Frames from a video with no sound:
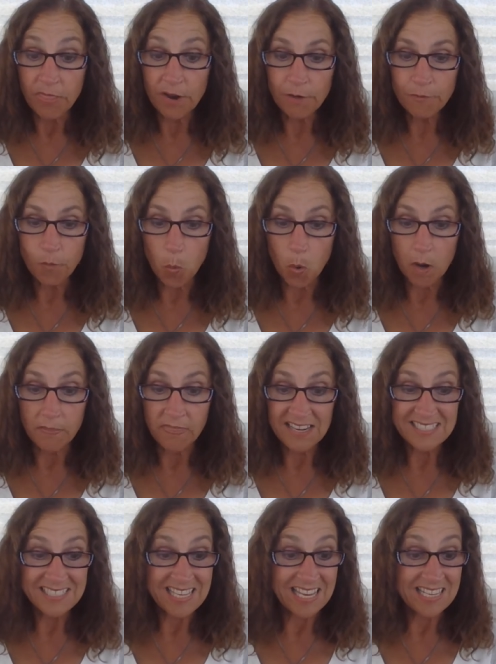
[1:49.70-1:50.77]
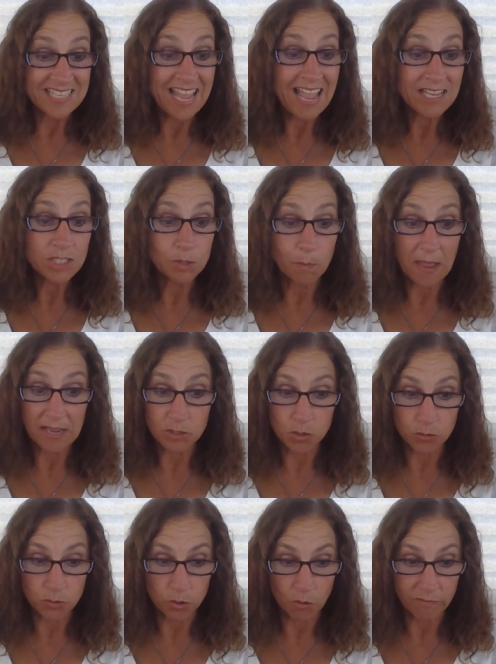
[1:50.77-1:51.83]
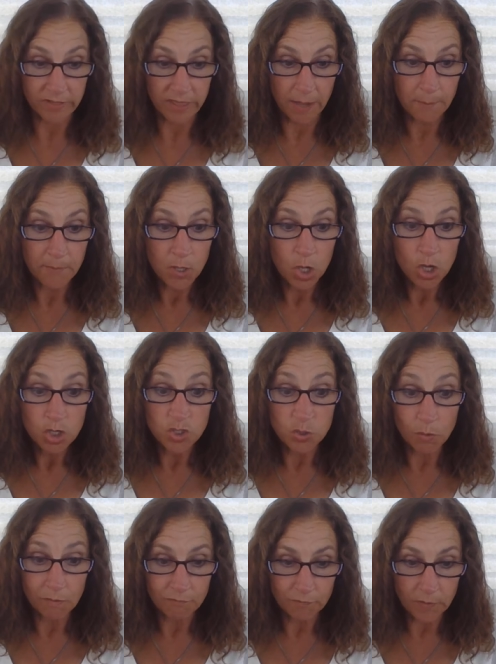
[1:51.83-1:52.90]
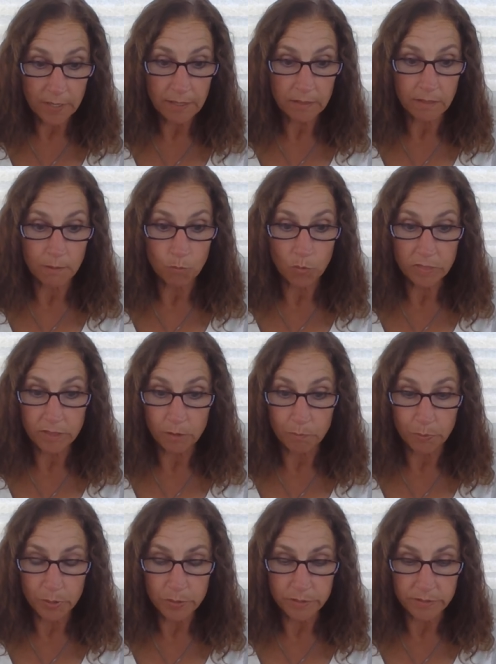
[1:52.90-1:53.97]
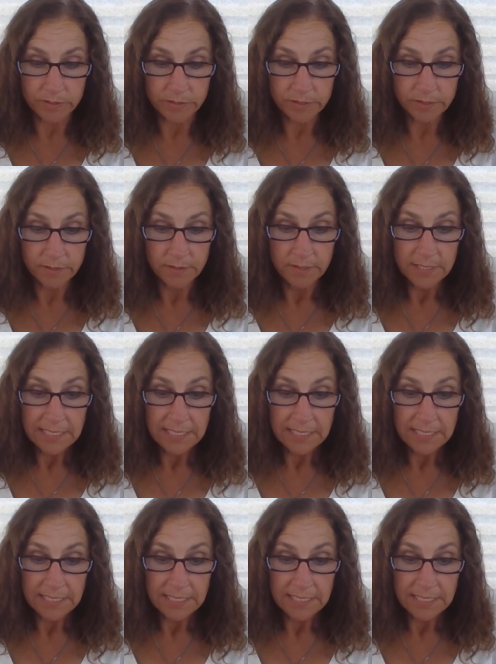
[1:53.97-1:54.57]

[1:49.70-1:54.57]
Therefore, they set taskmasters over them to afflict them with their burdens.